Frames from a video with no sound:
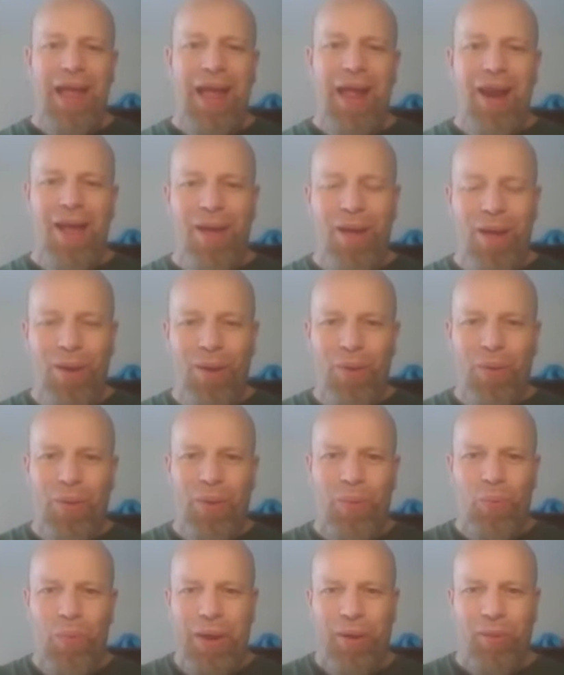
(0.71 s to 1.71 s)

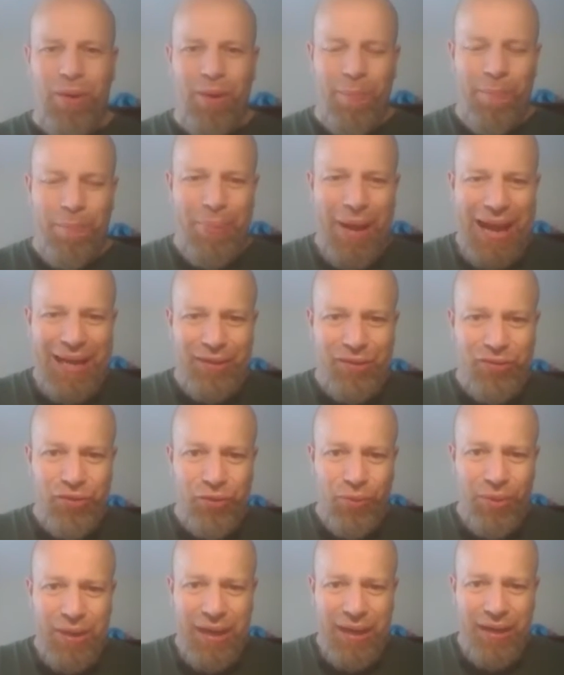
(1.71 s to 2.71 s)
Hello and welcome back
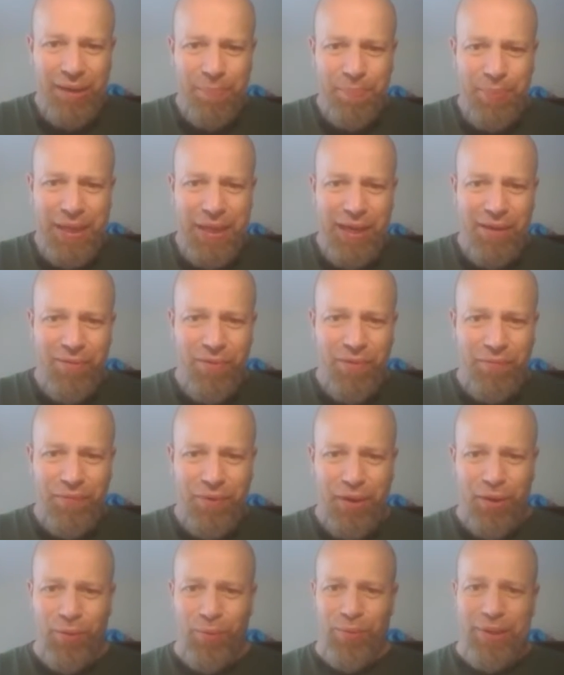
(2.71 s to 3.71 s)
to another beer
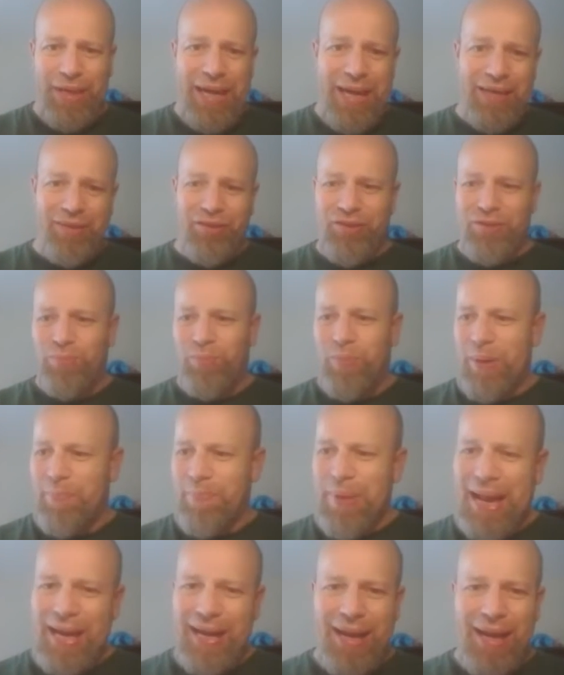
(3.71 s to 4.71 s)
review. Yes, we're
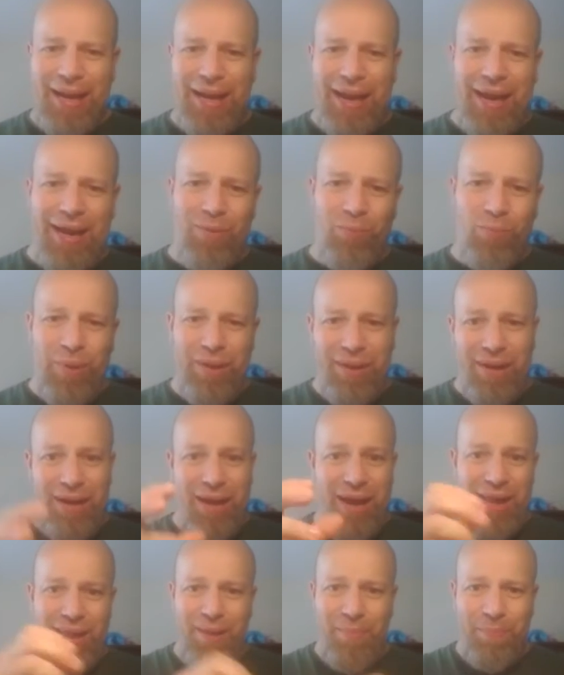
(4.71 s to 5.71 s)
back again with
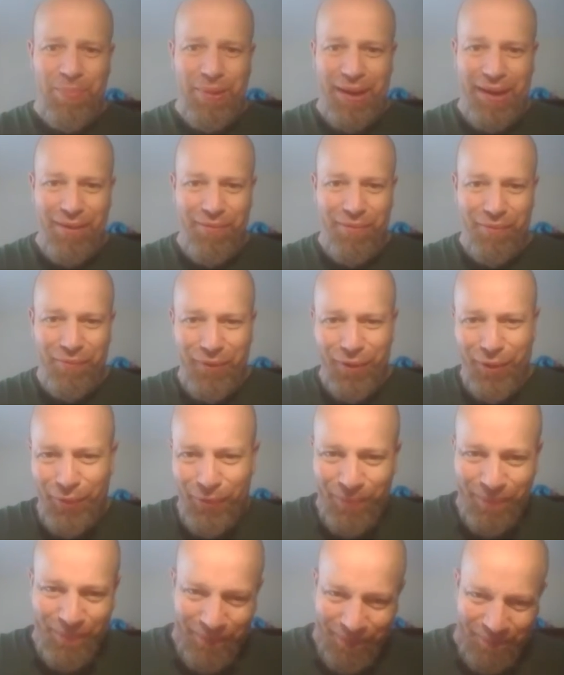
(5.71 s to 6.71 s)
another beer review.
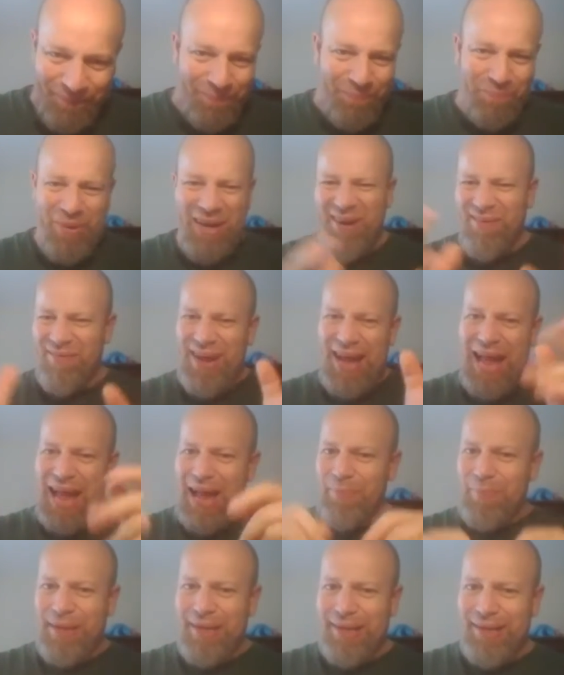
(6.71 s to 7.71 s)
Bit of a
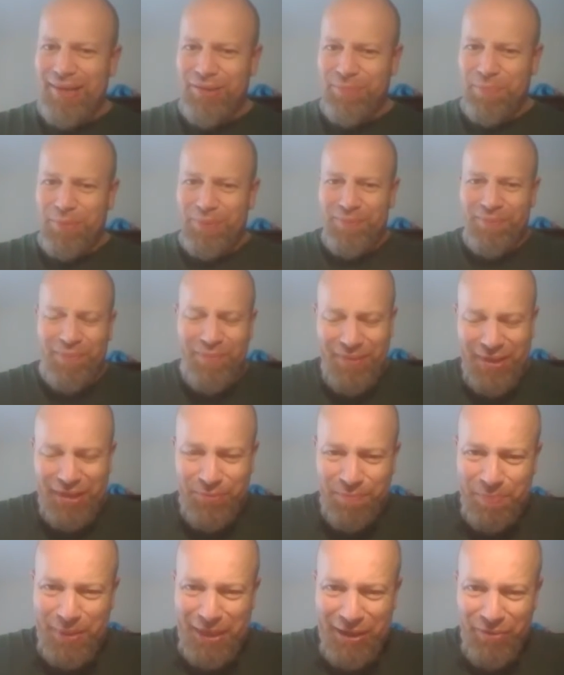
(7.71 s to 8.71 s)
habit this
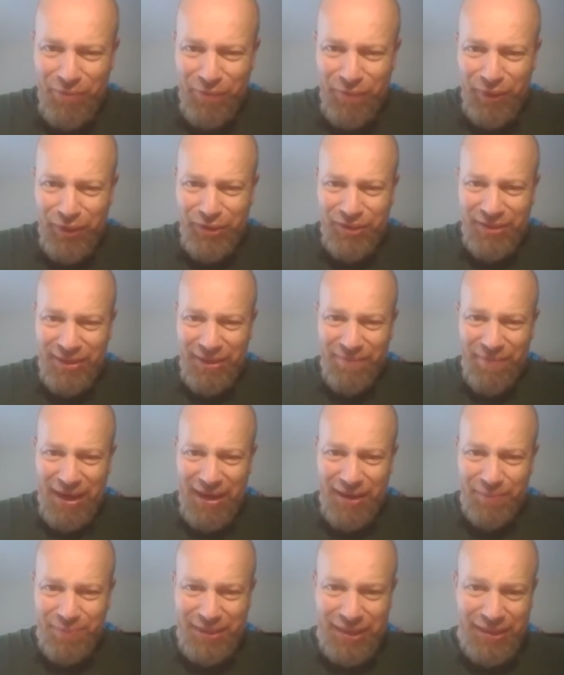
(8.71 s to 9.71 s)
beer review's
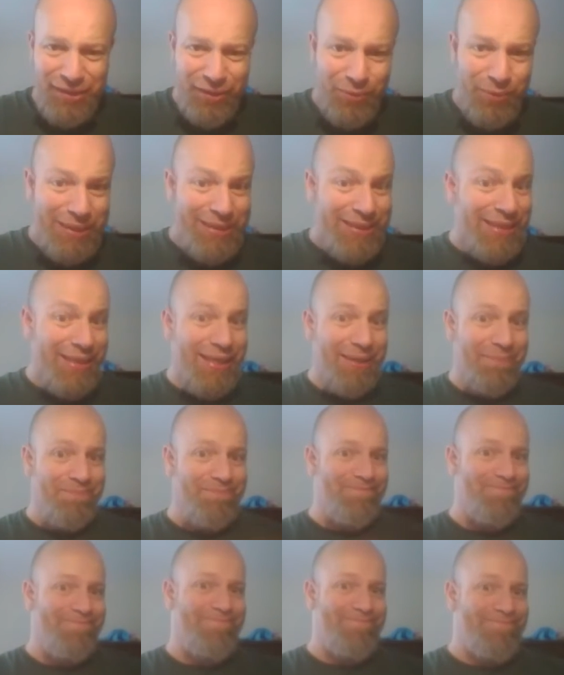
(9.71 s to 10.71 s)
developed into, isn't
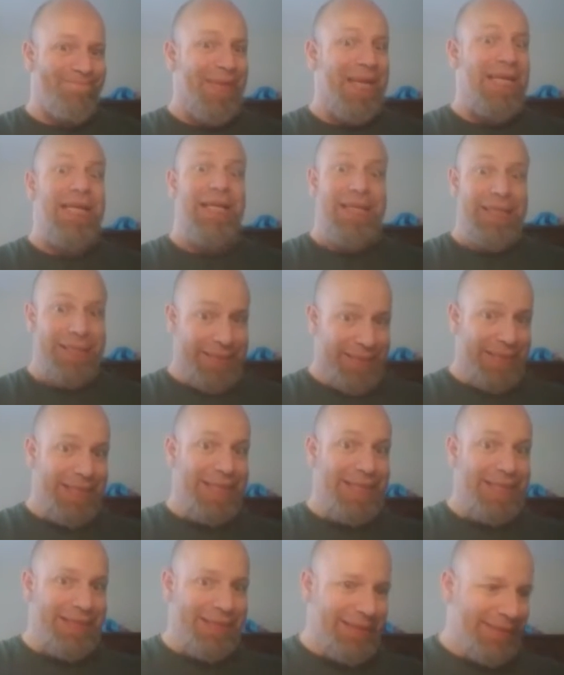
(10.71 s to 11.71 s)
it?
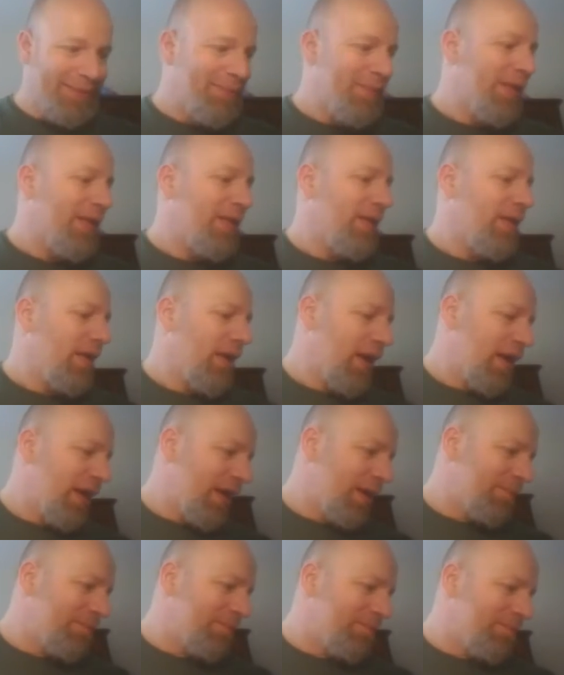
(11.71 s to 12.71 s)
Yes.
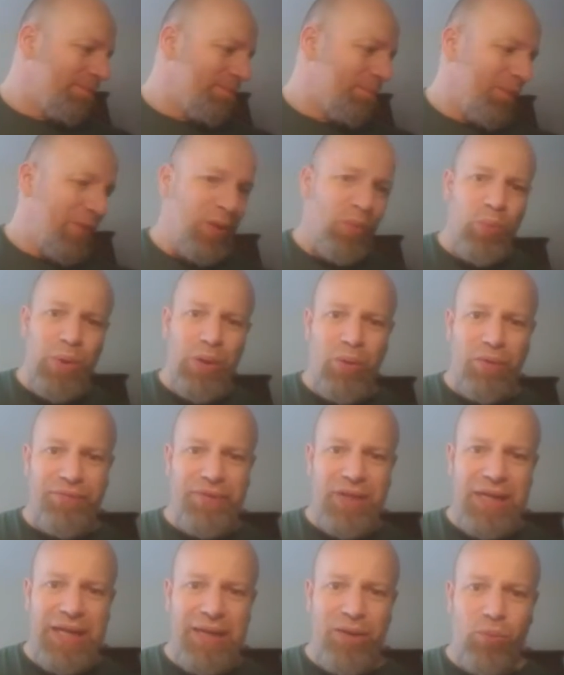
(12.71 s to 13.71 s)
We're off
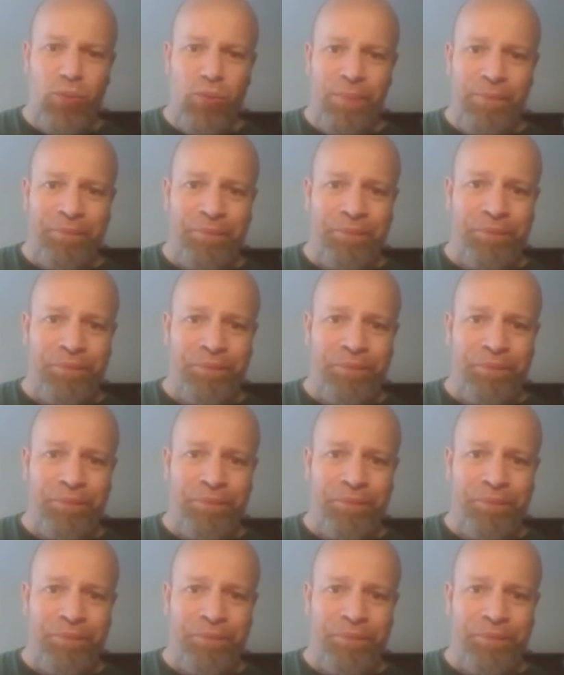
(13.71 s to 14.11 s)
to Lidl.